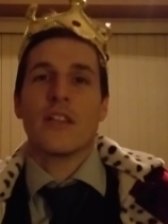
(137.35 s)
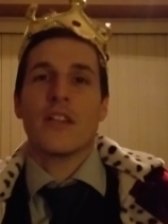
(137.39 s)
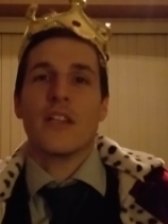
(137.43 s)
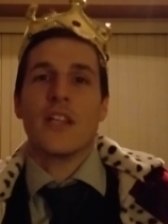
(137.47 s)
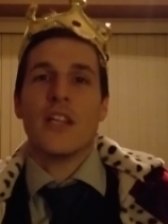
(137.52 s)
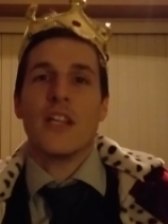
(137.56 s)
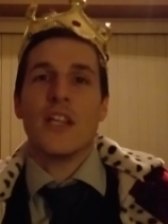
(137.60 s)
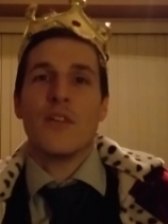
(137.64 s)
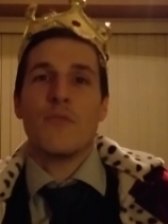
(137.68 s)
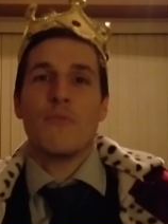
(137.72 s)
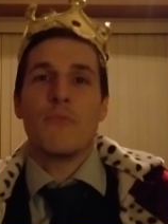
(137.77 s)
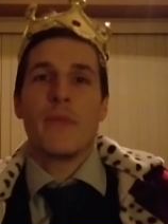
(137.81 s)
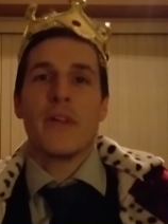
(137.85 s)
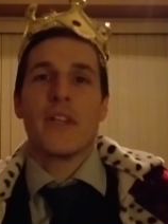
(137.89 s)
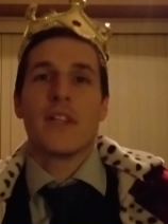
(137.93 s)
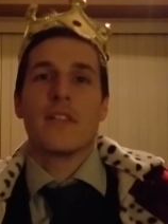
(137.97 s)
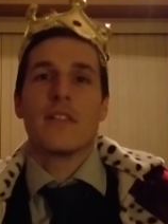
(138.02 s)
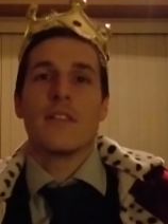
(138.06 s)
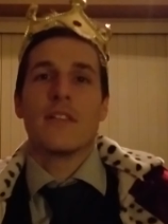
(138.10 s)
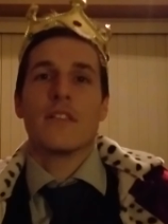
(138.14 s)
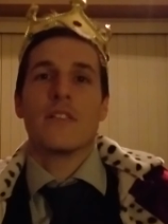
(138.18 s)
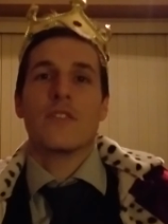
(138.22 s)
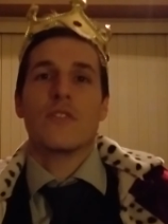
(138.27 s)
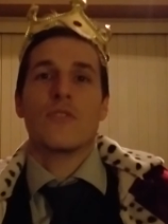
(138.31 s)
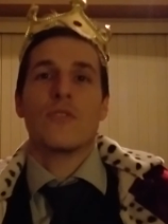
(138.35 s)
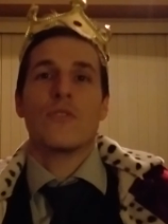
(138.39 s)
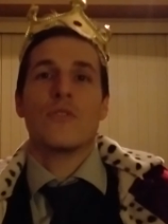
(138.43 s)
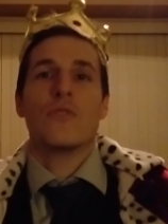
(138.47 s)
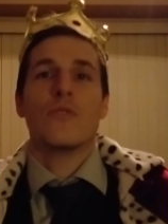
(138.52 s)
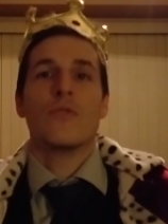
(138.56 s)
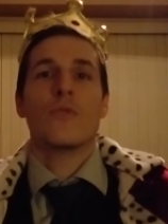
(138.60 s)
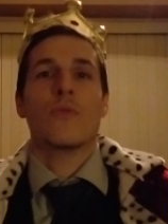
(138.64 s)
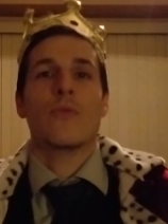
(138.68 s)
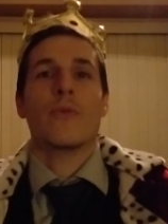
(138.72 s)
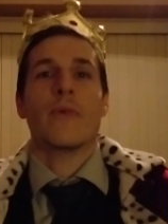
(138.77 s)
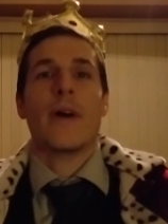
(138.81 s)
a business to
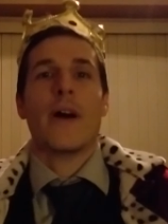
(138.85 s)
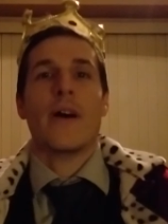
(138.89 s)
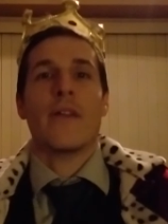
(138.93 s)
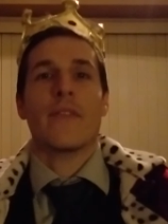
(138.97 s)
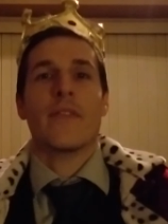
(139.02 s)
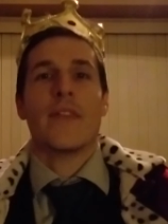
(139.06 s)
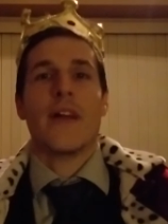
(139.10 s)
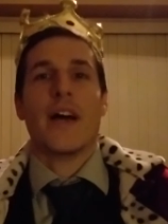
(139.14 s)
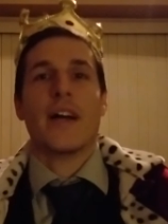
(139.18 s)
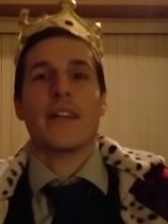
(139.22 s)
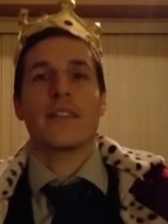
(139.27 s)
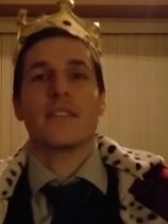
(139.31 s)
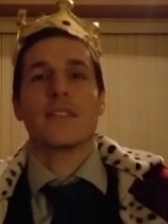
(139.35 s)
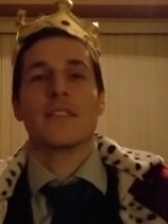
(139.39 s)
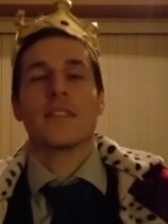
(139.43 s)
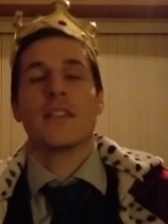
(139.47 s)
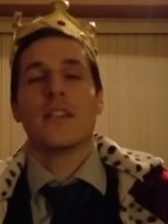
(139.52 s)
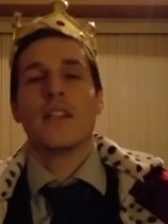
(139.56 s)
do around that.